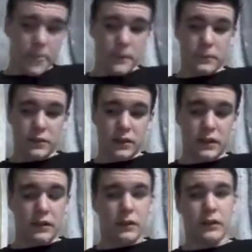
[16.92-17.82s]
I'm sitting
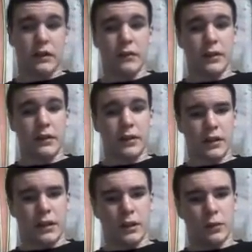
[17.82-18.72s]
here getting ready to tell
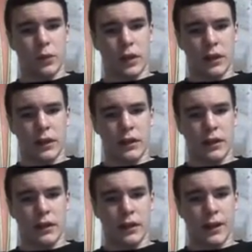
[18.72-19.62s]
you guys why
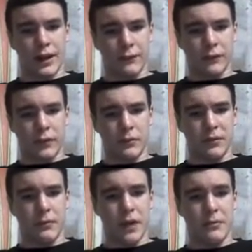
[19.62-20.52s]
I flip
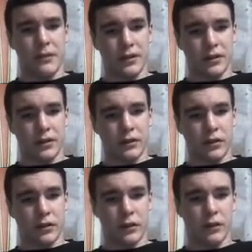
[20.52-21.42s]
and my position
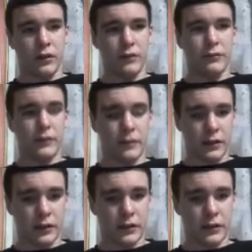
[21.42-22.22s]
on flipping.